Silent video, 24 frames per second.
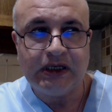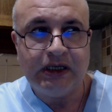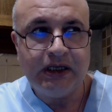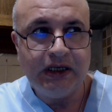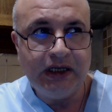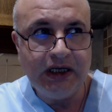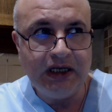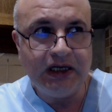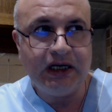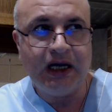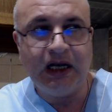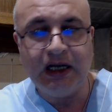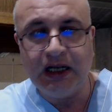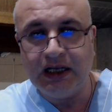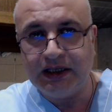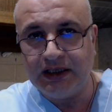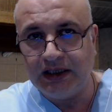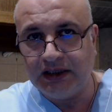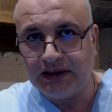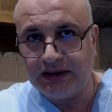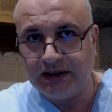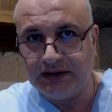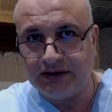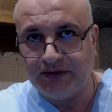In Canadian
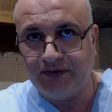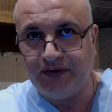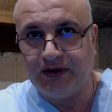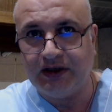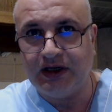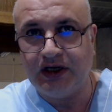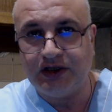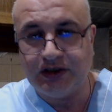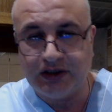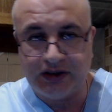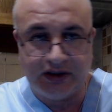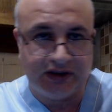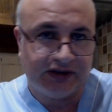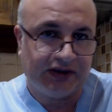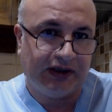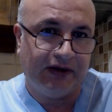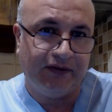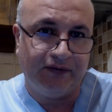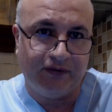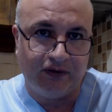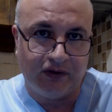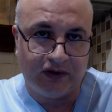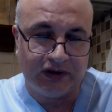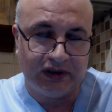classification, the same
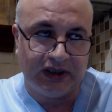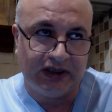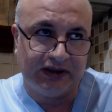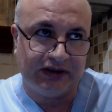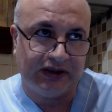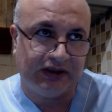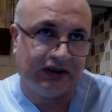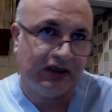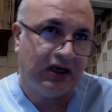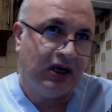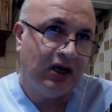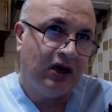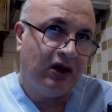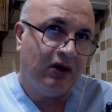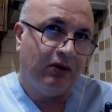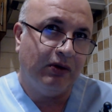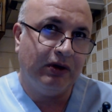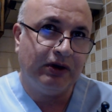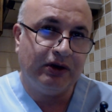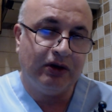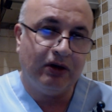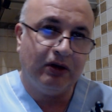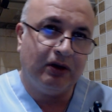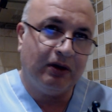four classes, we
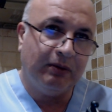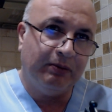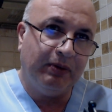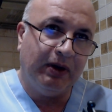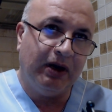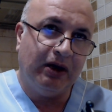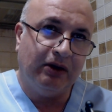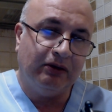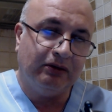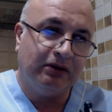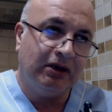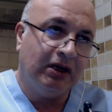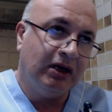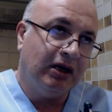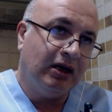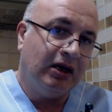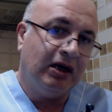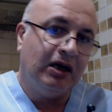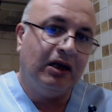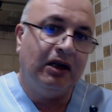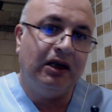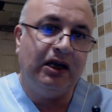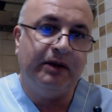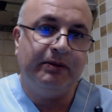talk about
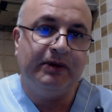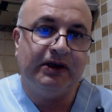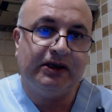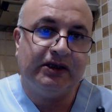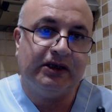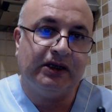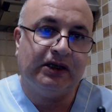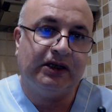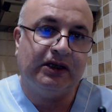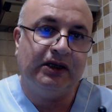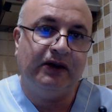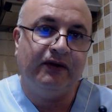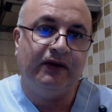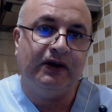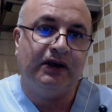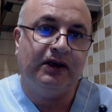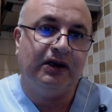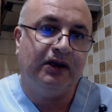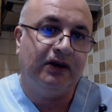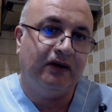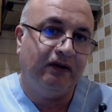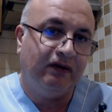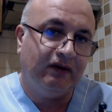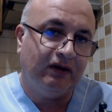limits
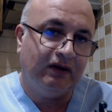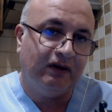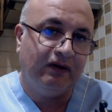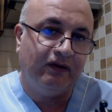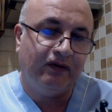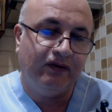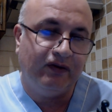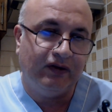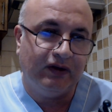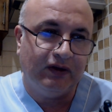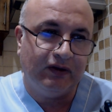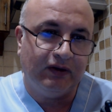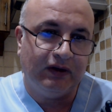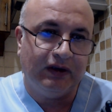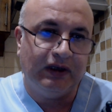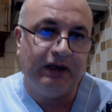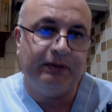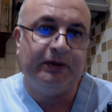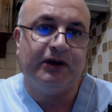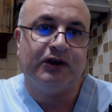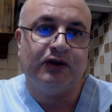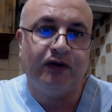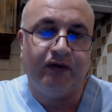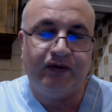activity, uh, uh,
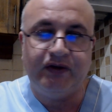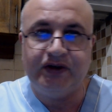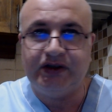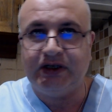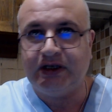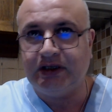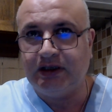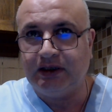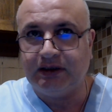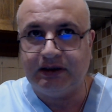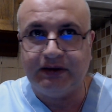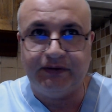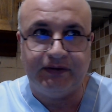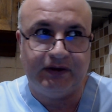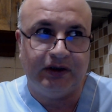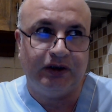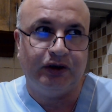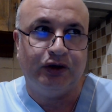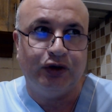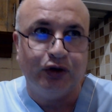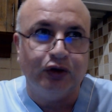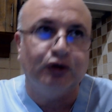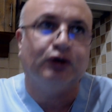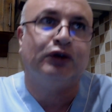limits of physical activity
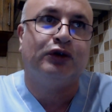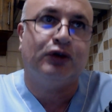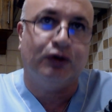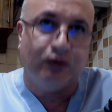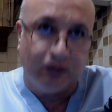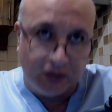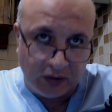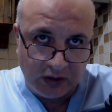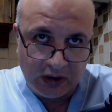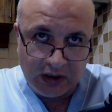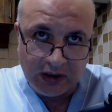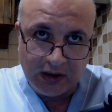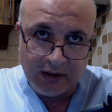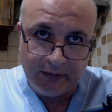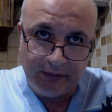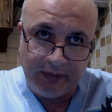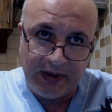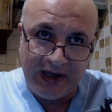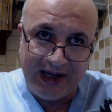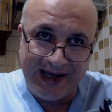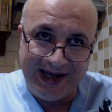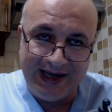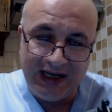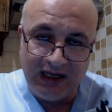due to
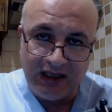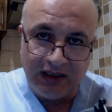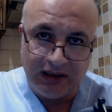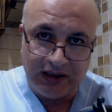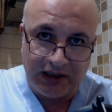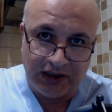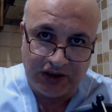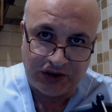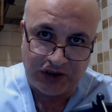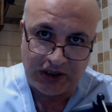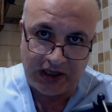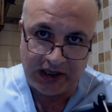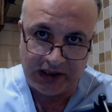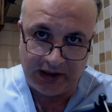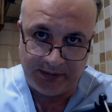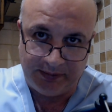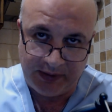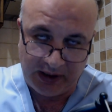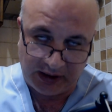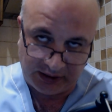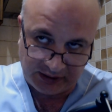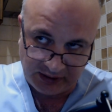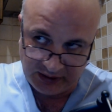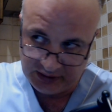pain, angina
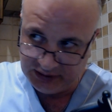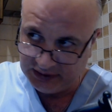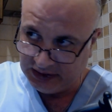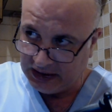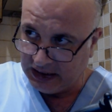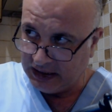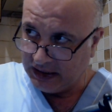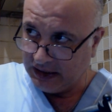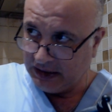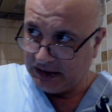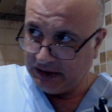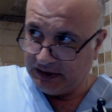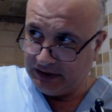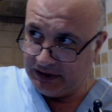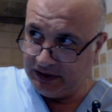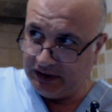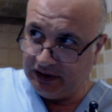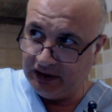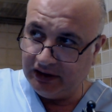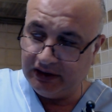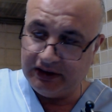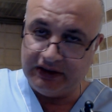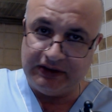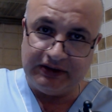pectoris.
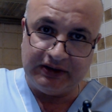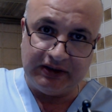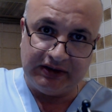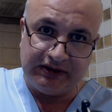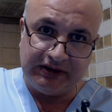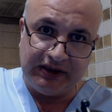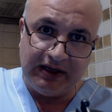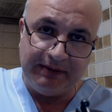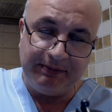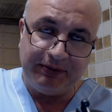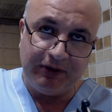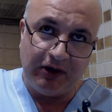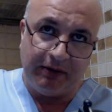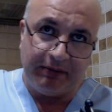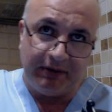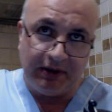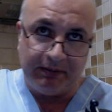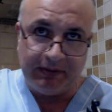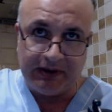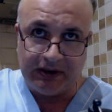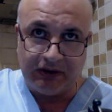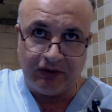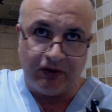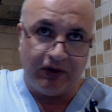Here it is the same problem,
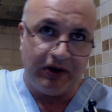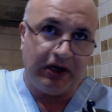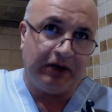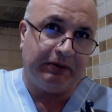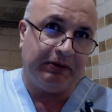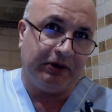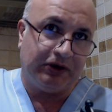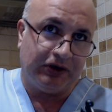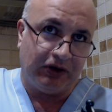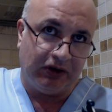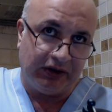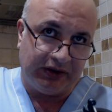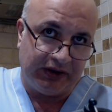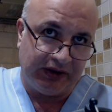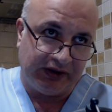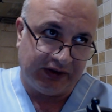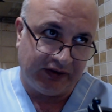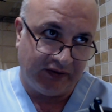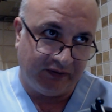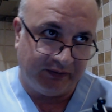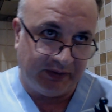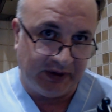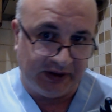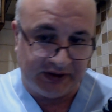but going with shortness
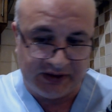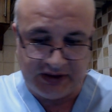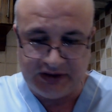of breath.